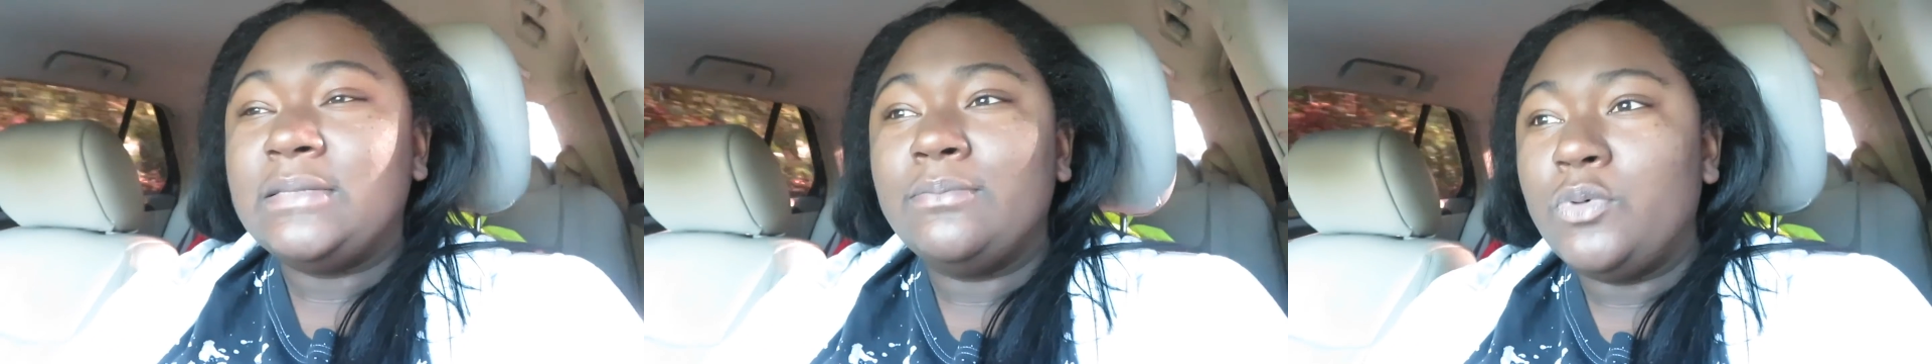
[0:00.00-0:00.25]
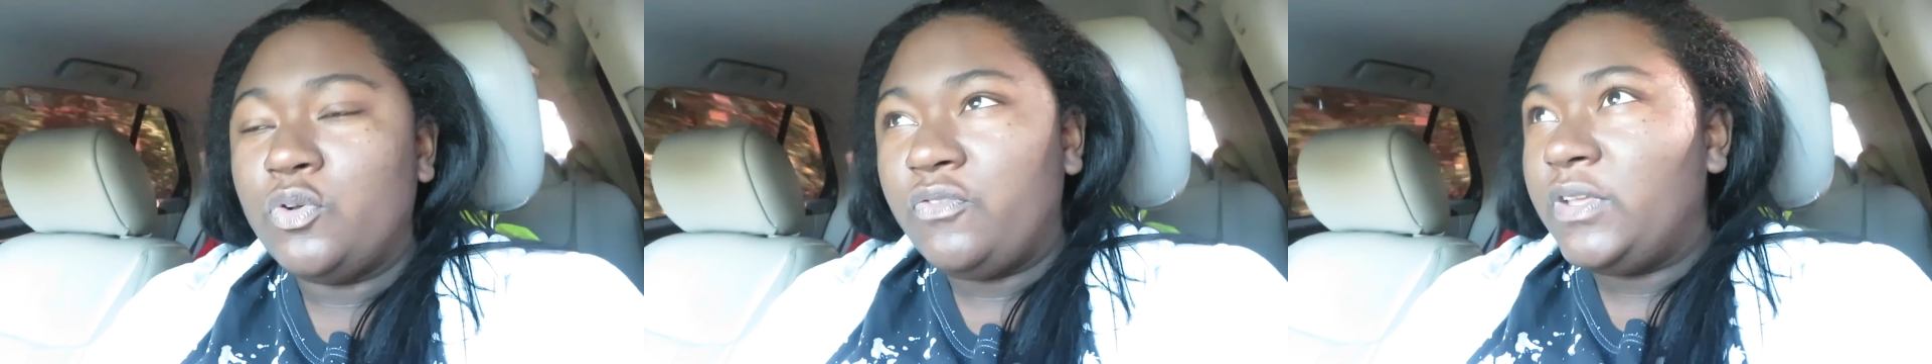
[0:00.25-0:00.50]

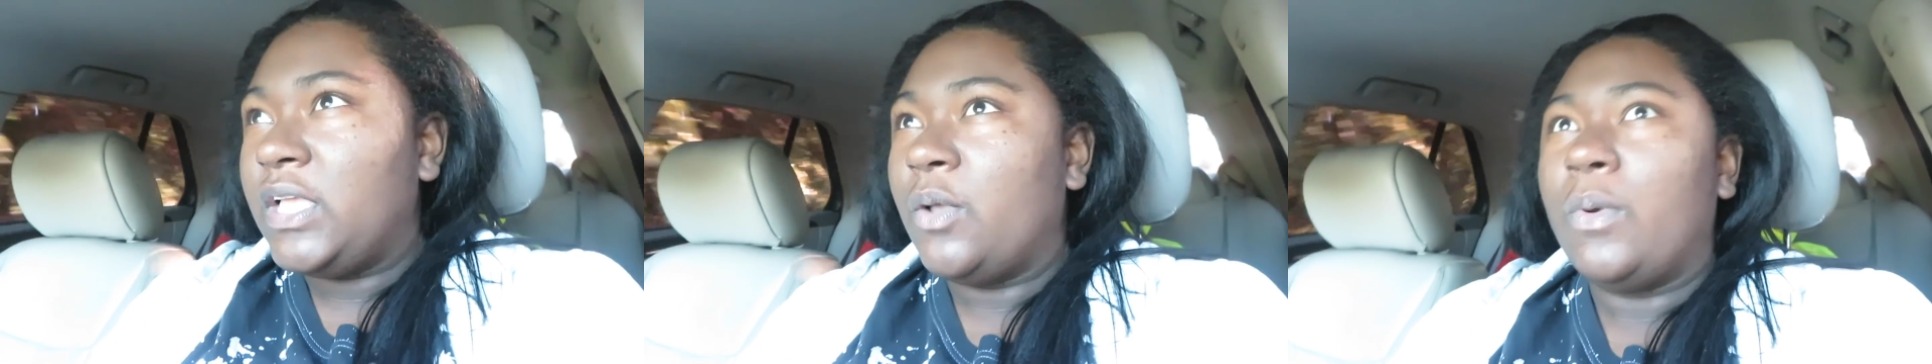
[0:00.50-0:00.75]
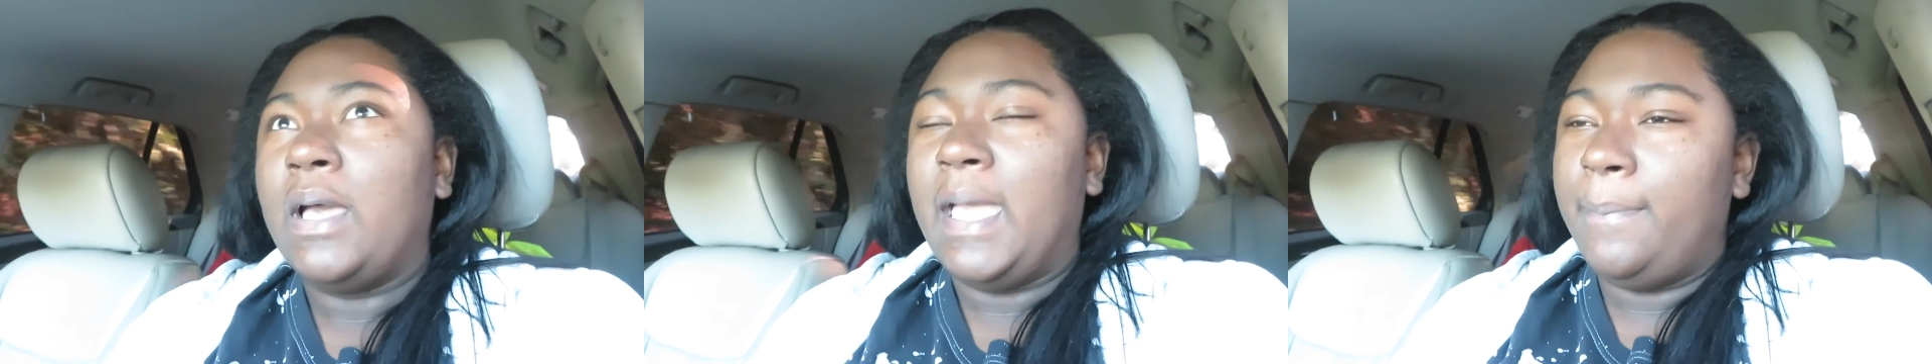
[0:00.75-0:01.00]
moving
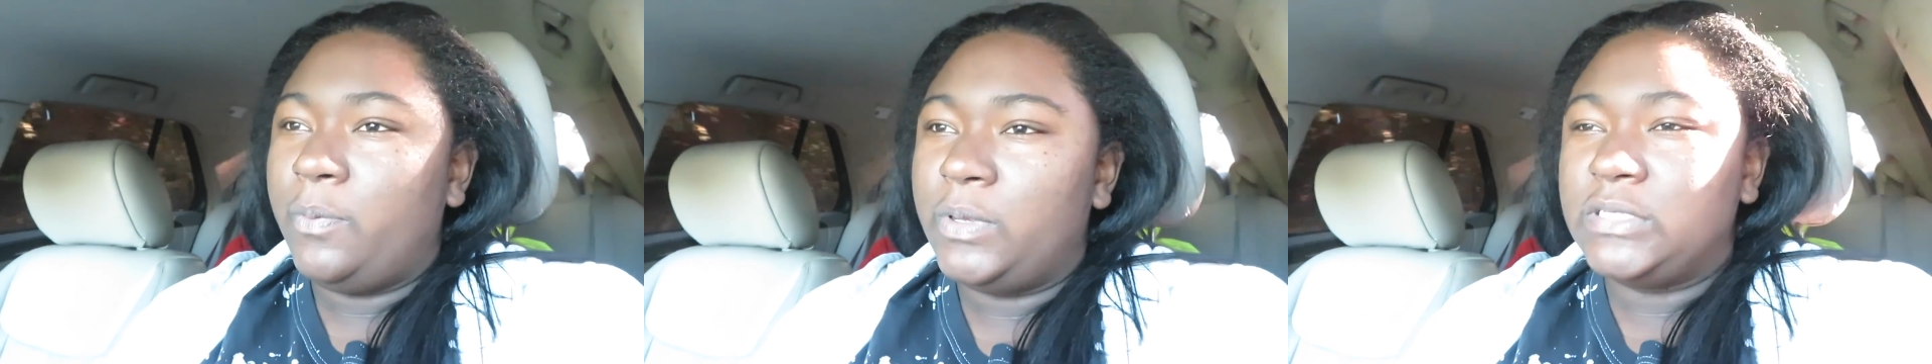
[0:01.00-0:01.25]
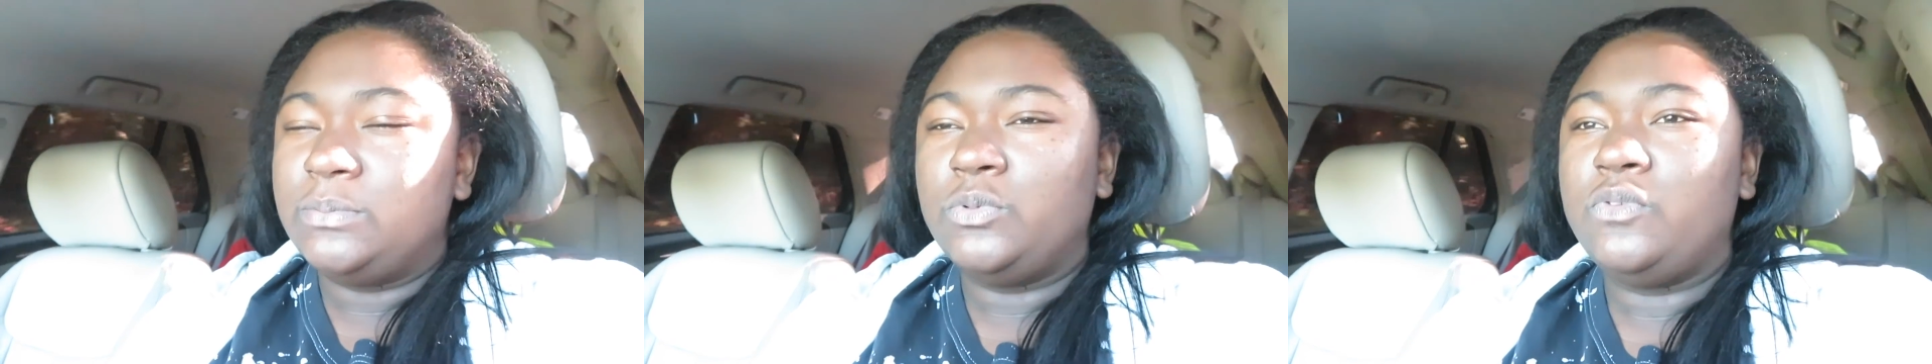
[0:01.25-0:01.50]
and what happened
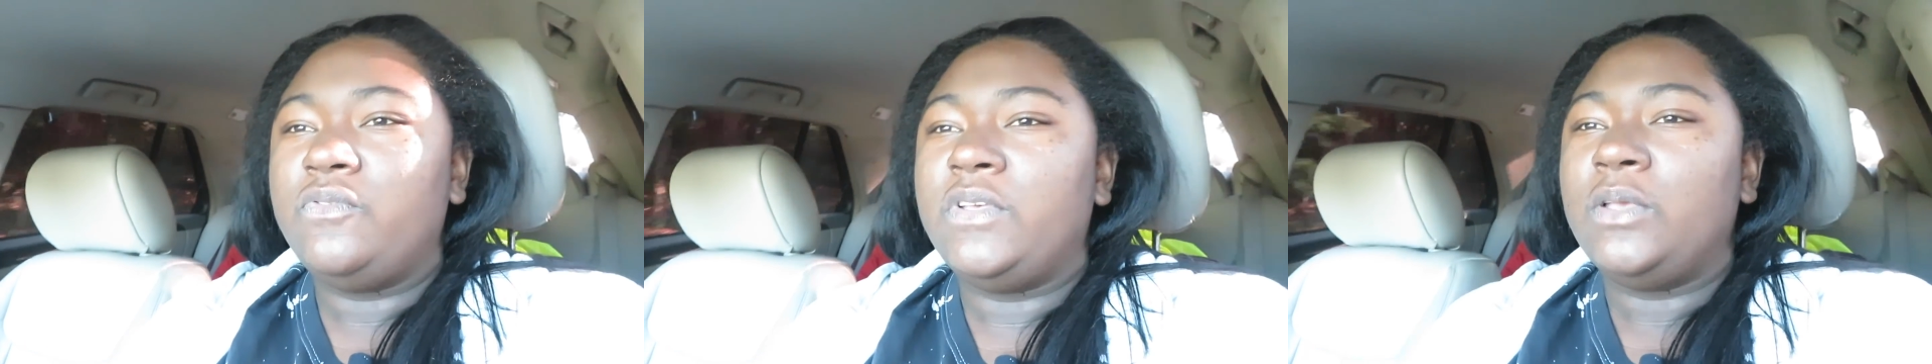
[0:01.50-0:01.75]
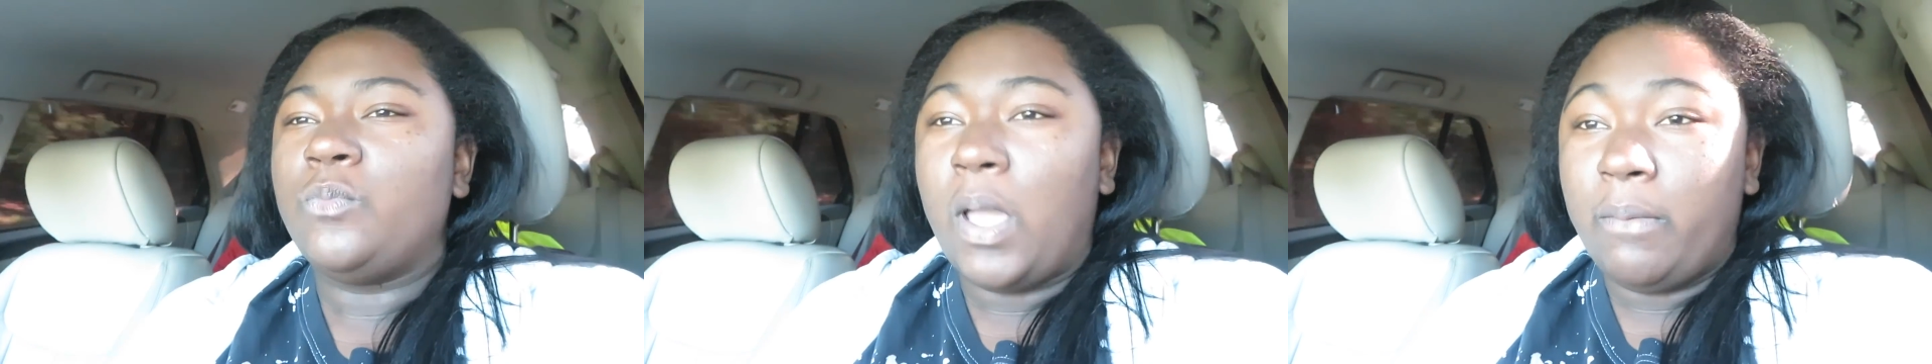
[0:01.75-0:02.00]
with us moving,